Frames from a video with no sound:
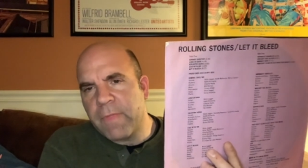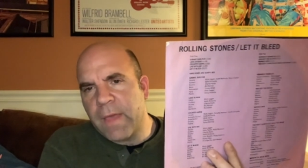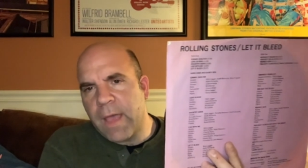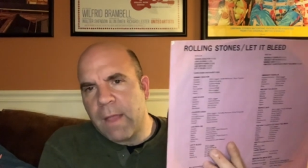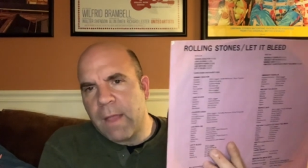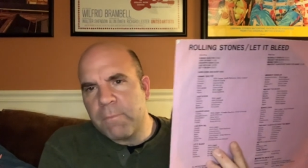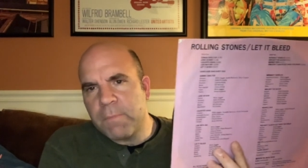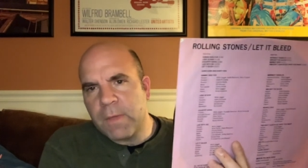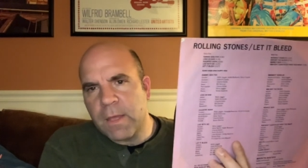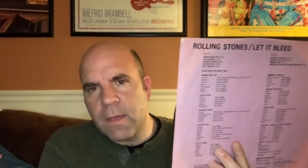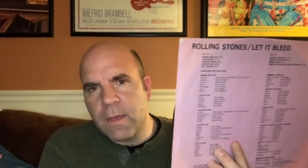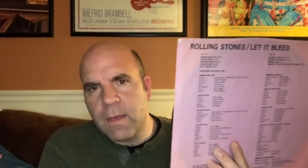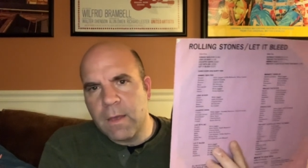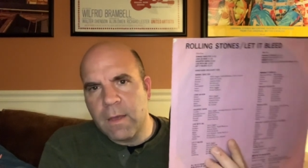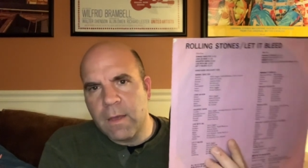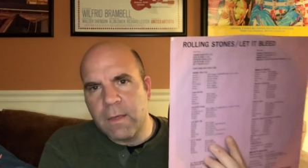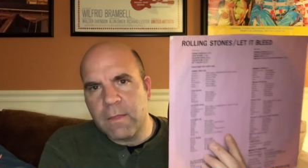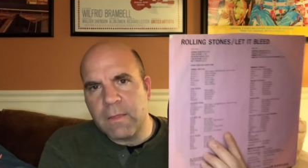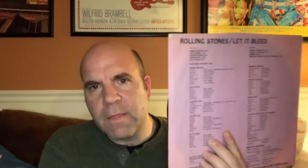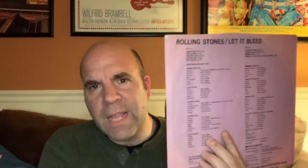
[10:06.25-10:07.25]
that
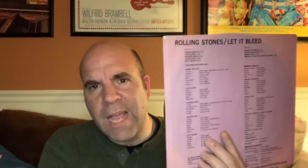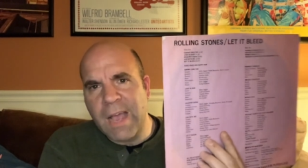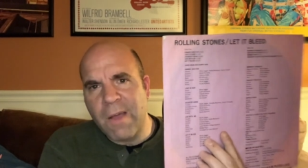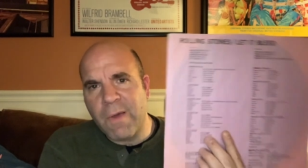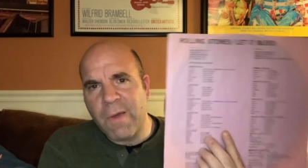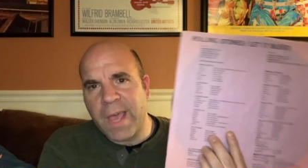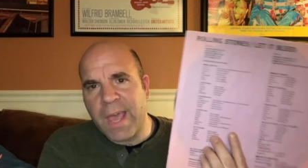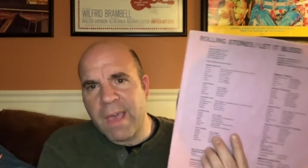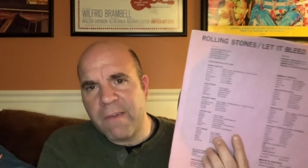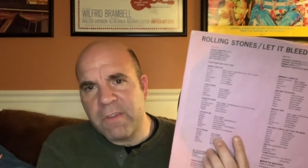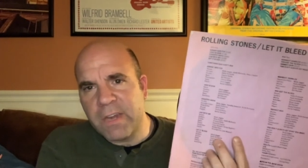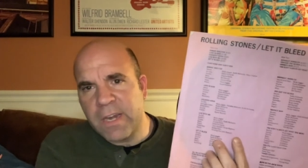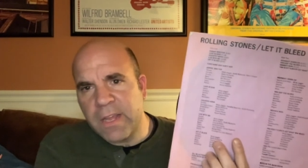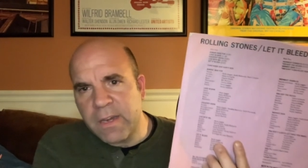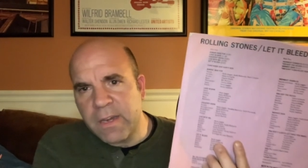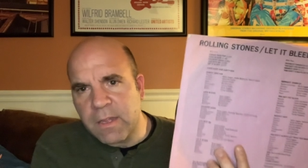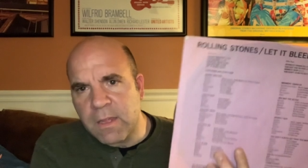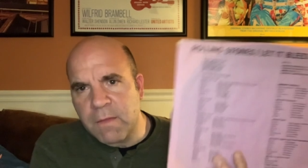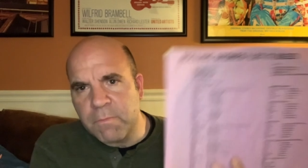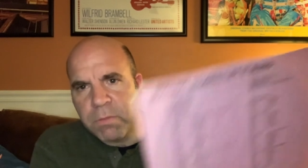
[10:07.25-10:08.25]
because now I have an
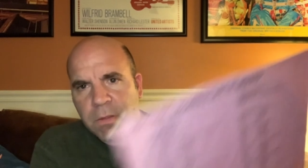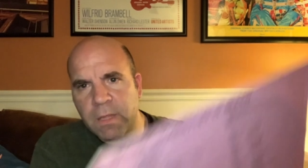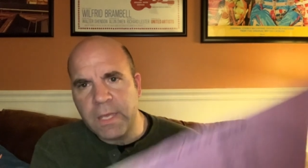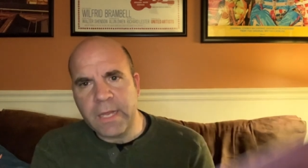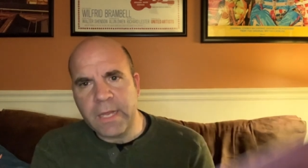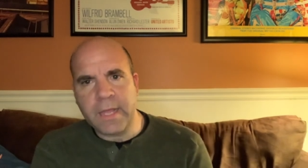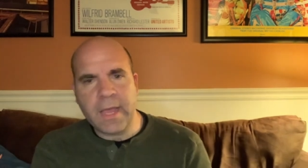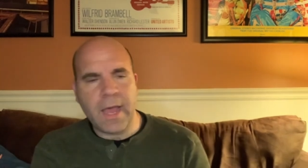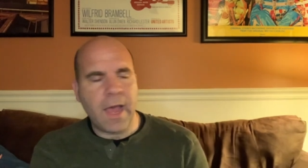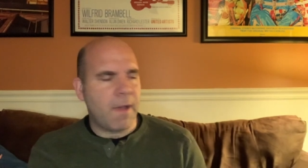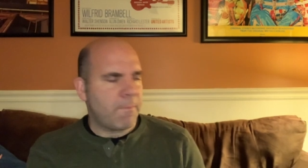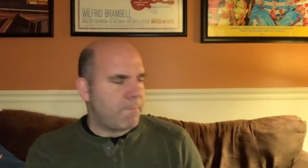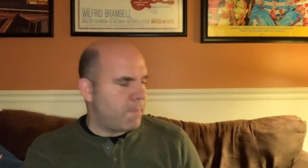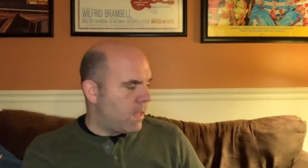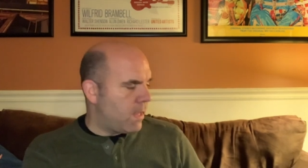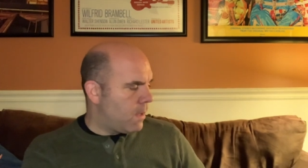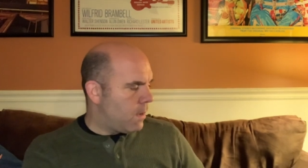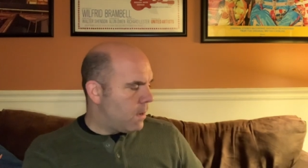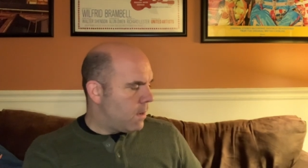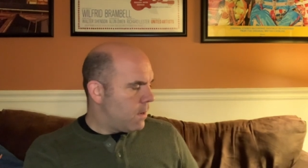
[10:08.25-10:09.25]
incomplete
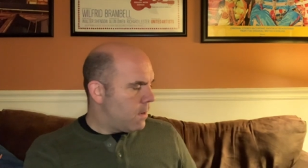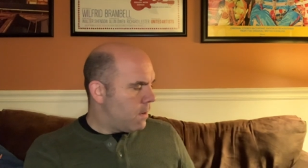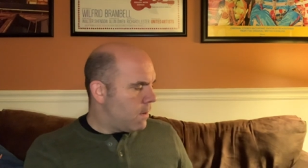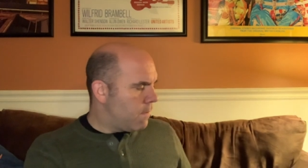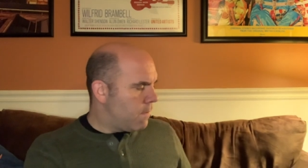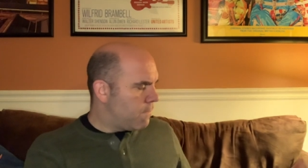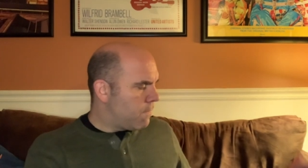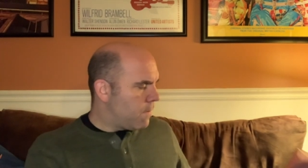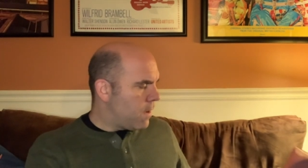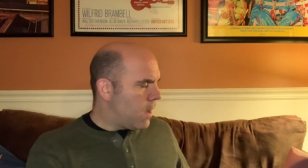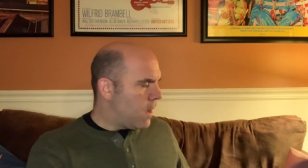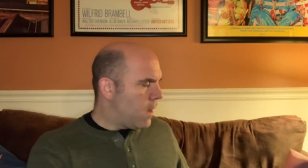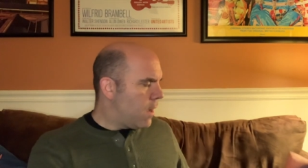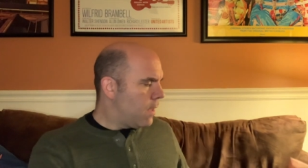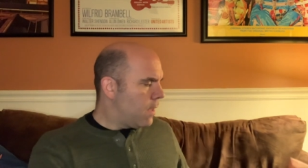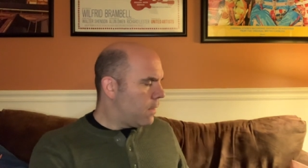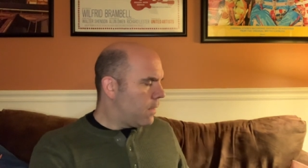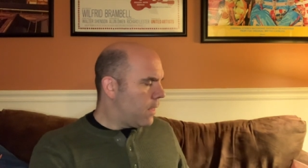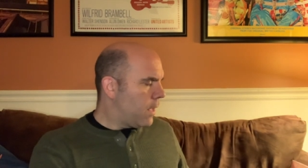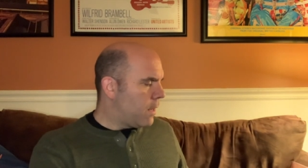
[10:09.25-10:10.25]
copy of
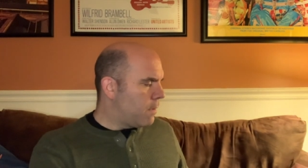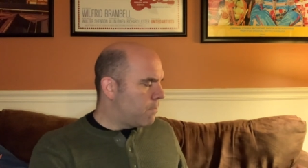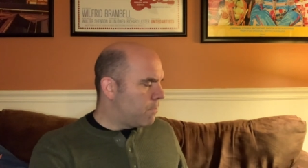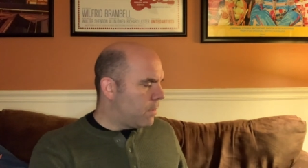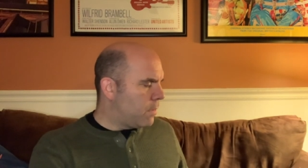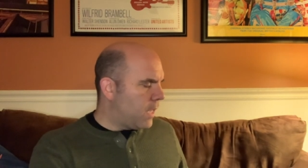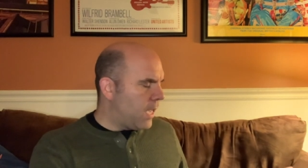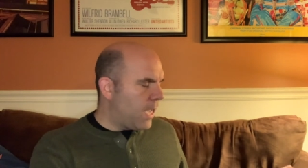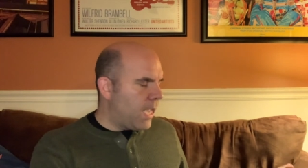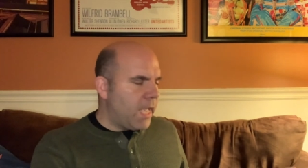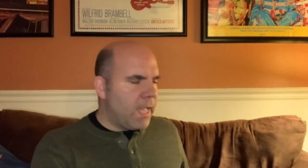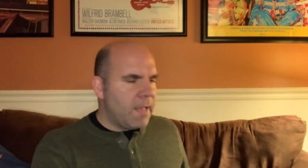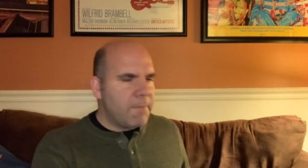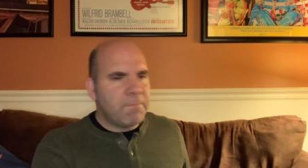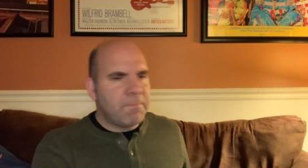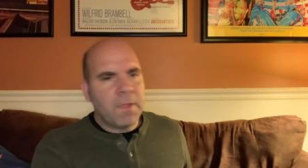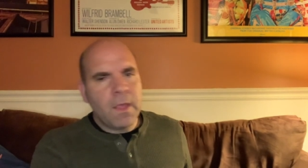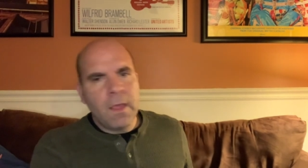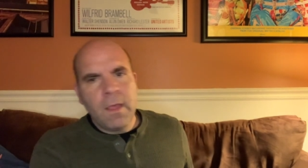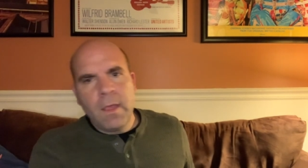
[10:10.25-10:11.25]
Let It Bleed.